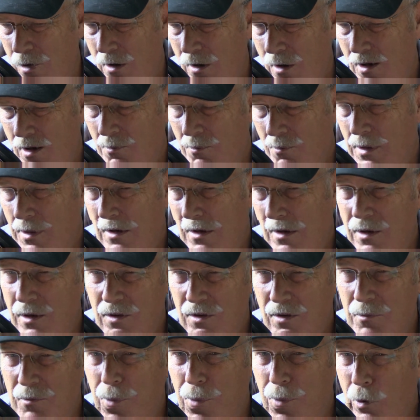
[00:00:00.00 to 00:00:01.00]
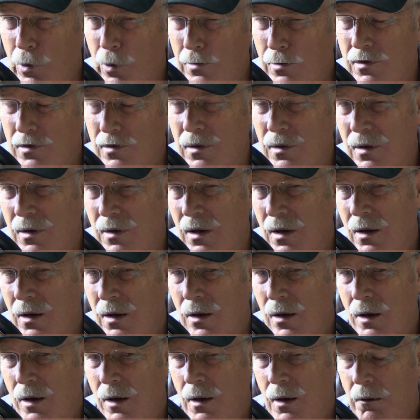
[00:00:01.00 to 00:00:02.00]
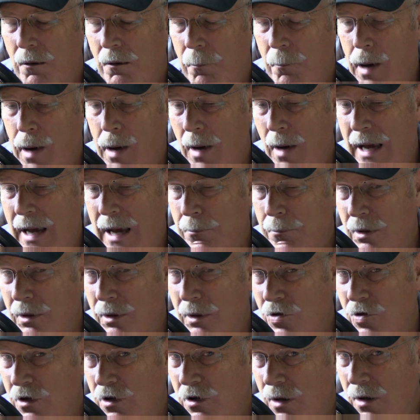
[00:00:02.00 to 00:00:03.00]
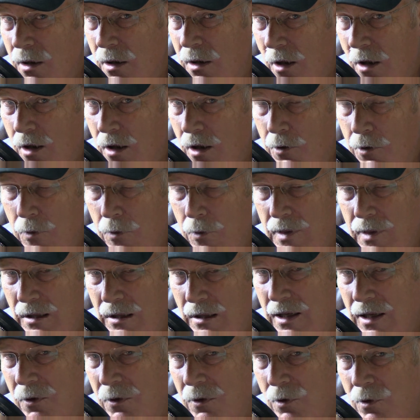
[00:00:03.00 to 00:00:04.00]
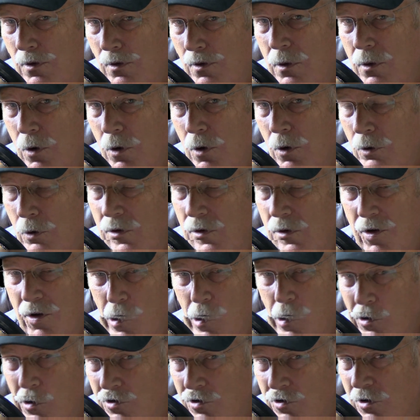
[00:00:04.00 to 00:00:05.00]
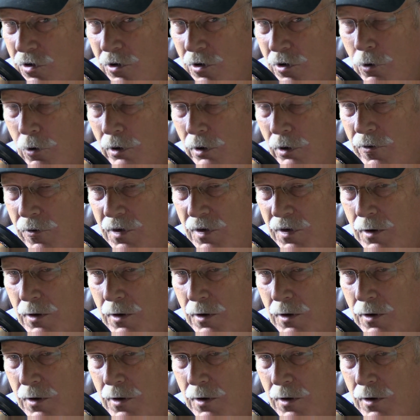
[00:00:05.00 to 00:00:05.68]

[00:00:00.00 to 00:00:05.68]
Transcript: but it's important. My mission, along with any other who's a Christian or of somebody of